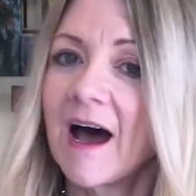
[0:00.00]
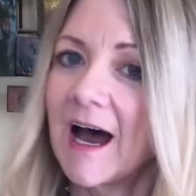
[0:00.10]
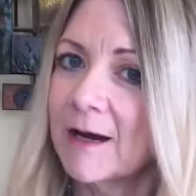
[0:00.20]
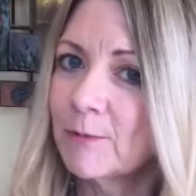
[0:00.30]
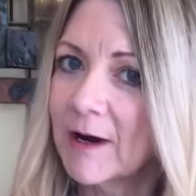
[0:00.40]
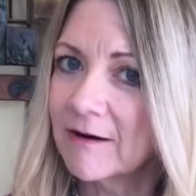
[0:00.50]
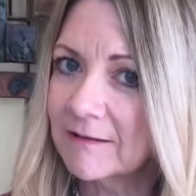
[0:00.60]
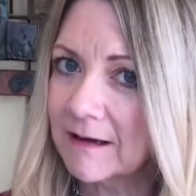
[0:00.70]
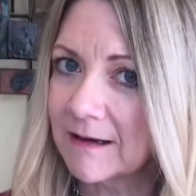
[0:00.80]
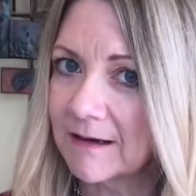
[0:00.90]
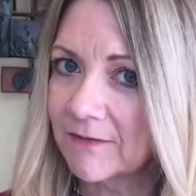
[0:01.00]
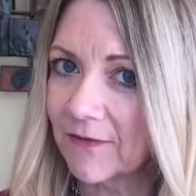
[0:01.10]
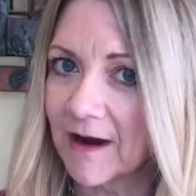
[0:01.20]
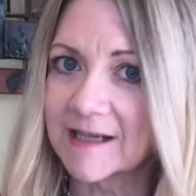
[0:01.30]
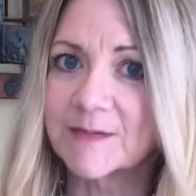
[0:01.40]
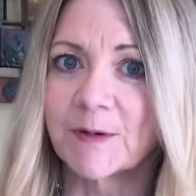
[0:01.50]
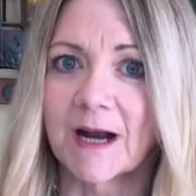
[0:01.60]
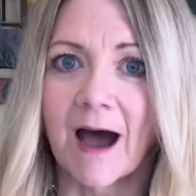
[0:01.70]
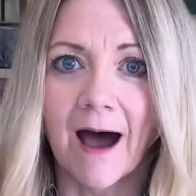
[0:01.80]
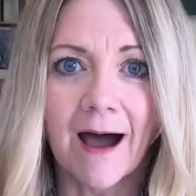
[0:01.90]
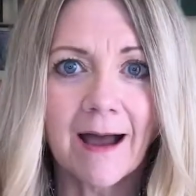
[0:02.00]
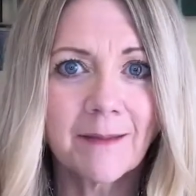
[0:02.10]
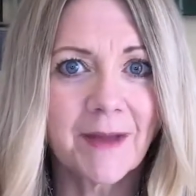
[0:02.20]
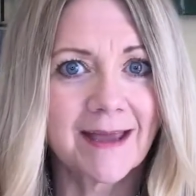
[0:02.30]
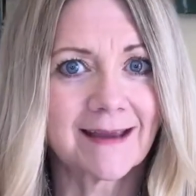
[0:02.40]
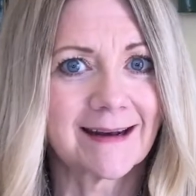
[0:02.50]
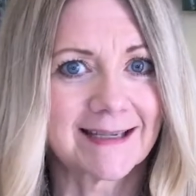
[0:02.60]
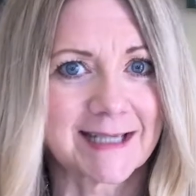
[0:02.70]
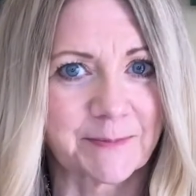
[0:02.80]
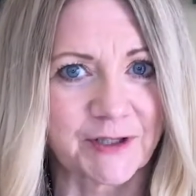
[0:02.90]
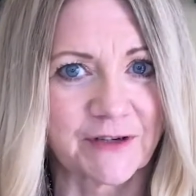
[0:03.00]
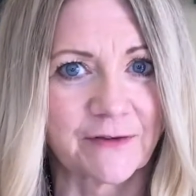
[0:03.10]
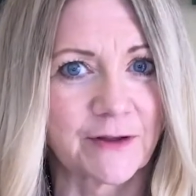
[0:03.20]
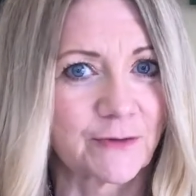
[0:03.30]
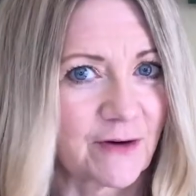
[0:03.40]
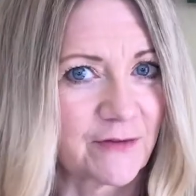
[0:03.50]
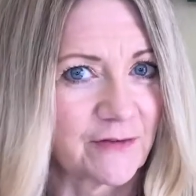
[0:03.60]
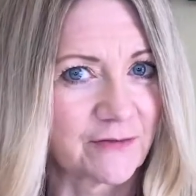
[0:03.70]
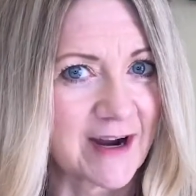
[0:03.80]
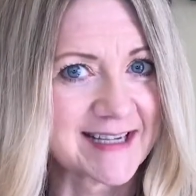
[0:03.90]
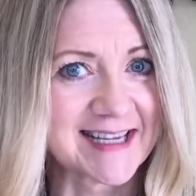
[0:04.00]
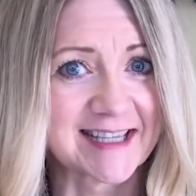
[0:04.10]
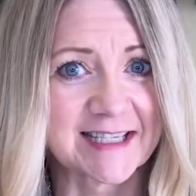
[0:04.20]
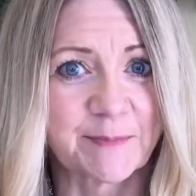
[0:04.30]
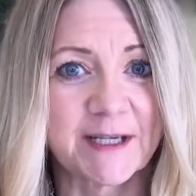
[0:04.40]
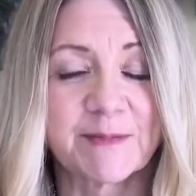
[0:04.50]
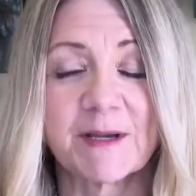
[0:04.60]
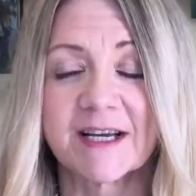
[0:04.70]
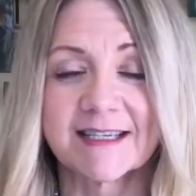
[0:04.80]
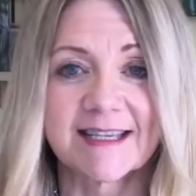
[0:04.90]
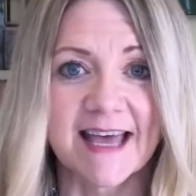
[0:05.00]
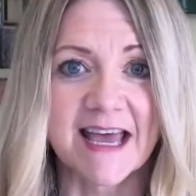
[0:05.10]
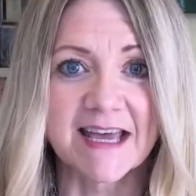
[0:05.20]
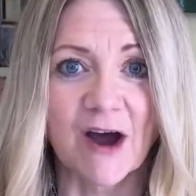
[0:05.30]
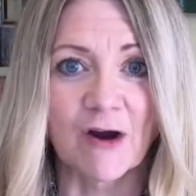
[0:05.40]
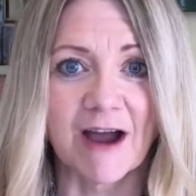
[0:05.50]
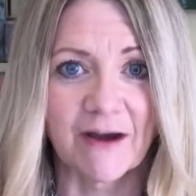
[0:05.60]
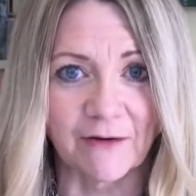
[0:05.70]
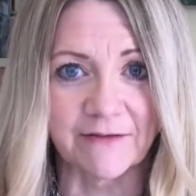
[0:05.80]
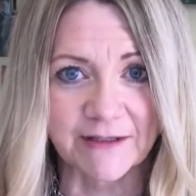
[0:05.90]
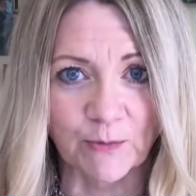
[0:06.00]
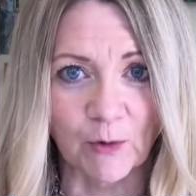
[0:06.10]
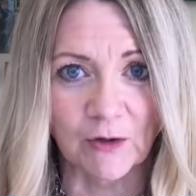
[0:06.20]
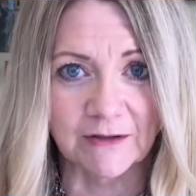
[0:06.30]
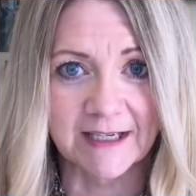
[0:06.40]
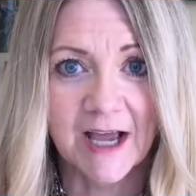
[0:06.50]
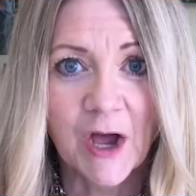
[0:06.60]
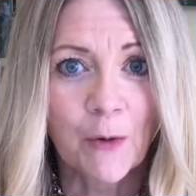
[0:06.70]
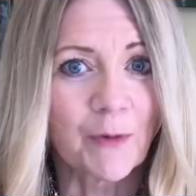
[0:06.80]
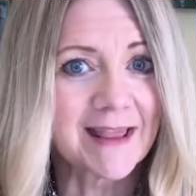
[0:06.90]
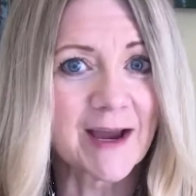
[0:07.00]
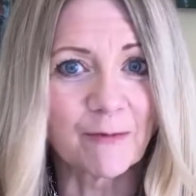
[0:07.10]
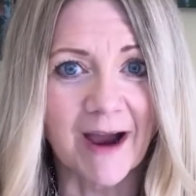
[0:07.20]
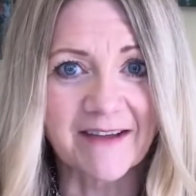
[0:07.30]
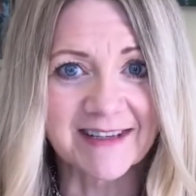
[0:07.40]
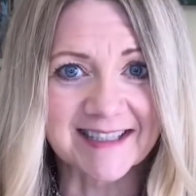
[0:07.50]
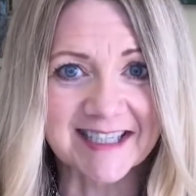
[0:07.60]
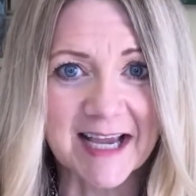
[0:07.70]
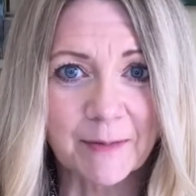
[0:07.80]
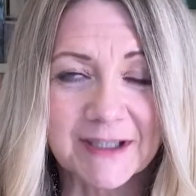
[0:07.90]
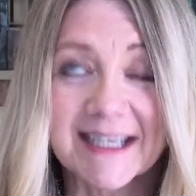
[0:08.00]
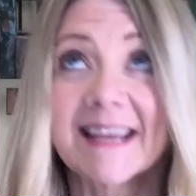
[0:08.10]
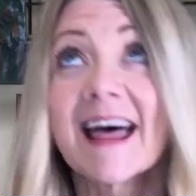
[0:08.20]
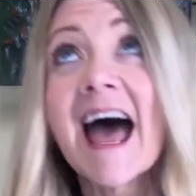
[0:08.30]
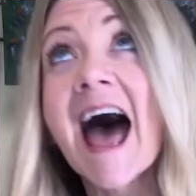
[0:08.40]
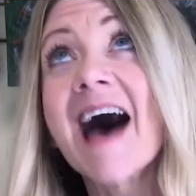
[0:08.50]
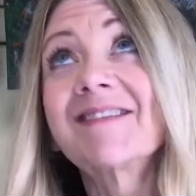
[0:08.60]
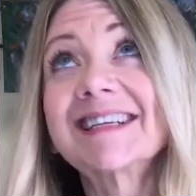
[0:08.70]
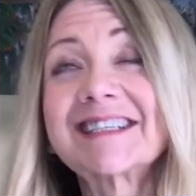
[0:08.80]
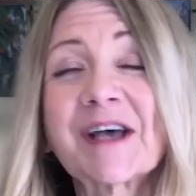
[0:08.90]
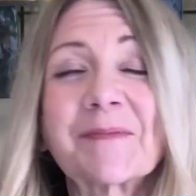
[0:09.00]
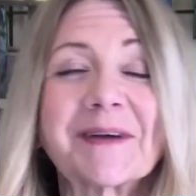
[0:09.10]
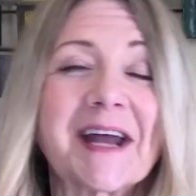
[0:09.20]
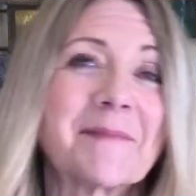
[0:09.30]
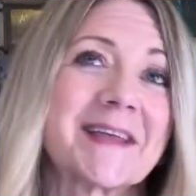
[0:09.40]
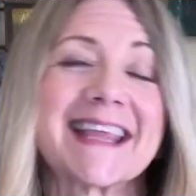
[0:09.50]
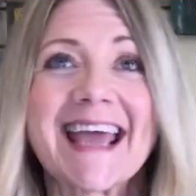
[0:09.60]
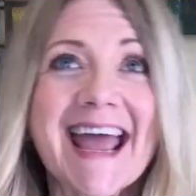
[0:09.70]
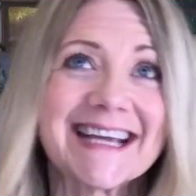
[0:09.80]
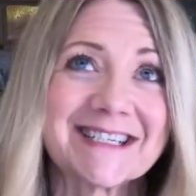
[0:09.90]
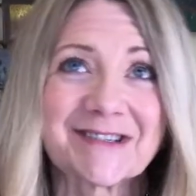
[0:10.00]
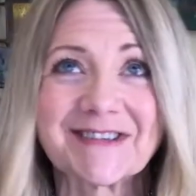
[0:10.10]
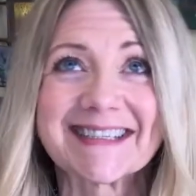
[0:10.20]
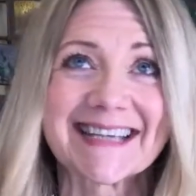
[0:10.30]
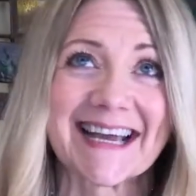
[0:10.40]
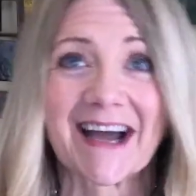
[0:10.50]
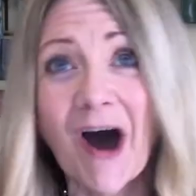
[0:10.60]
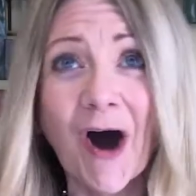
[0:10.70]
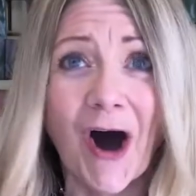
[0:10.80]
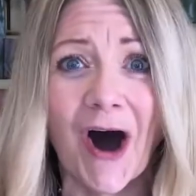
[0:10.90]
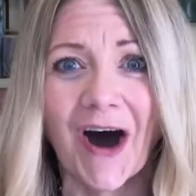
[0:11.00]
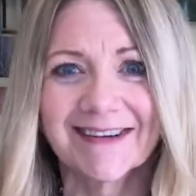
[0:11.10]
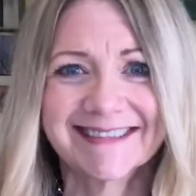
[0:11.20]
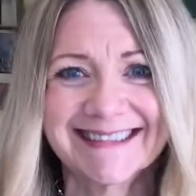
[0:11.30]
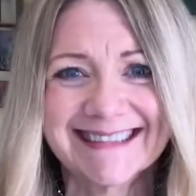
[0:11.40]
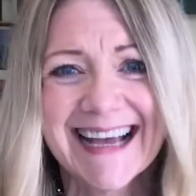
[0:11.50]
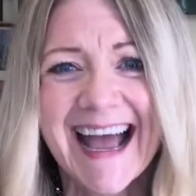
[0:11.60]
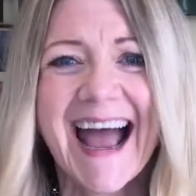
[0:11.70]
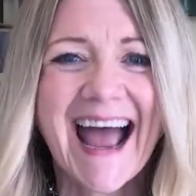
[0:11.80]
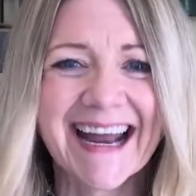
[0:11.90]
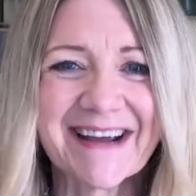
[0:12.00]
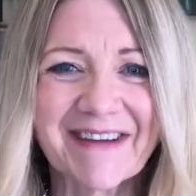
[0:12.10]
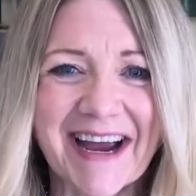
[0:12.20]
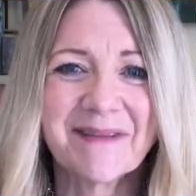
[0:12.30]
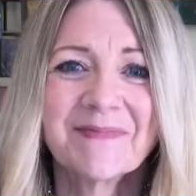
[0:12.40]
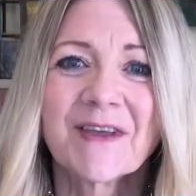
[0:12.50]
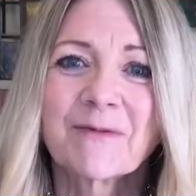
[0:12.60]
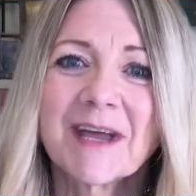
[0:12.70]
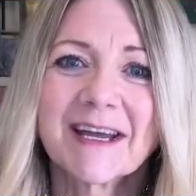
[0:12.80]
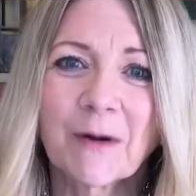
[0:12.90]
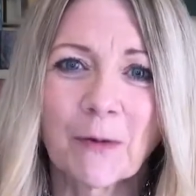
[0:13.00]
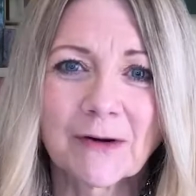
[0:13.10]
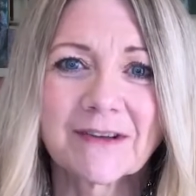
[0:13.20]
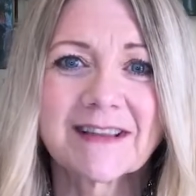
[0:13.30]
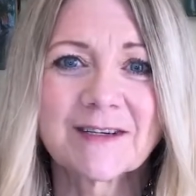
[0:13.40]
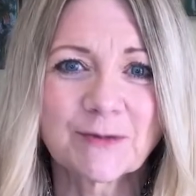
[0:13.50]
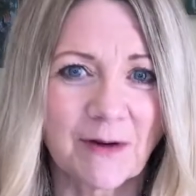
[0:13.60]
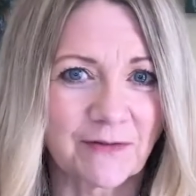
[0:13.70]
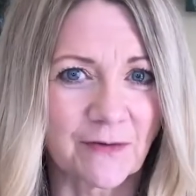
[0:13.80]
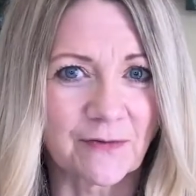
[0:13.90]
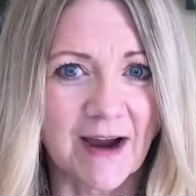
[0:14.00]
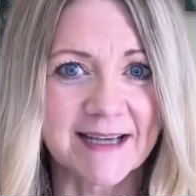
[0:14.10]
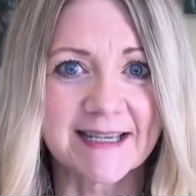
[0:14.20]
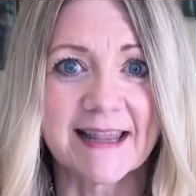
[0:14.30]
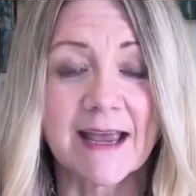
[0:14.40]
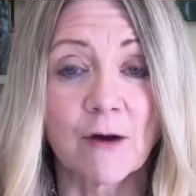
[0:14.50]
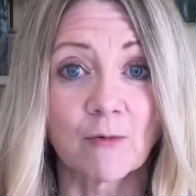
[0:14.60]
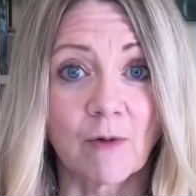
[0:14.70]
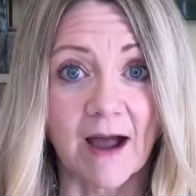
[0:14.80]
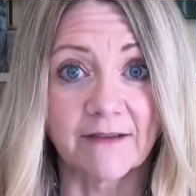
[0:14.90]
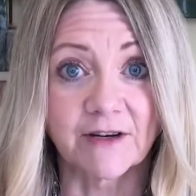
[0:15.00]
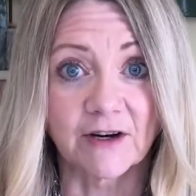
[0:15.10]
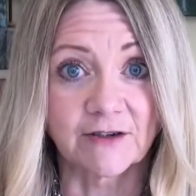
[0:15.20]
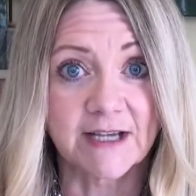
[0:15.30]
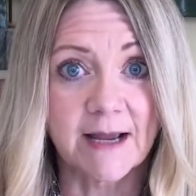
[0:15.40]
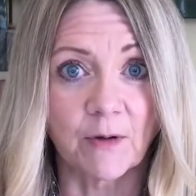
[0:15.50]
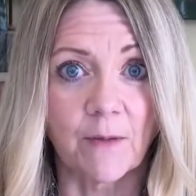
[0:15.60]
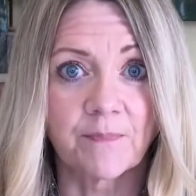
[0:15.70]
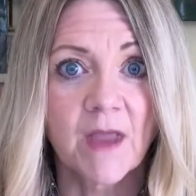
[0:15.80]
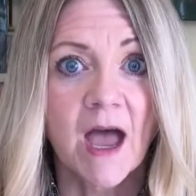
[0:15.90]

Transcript: I rarely eat fries, but I make an exception for the truffle fries at this place because they are out of this world. When they arrive at the table, it's like the heavens open up and the angels sing, oh! Anyway, we had ordered the truffle fries and they arrived at our table.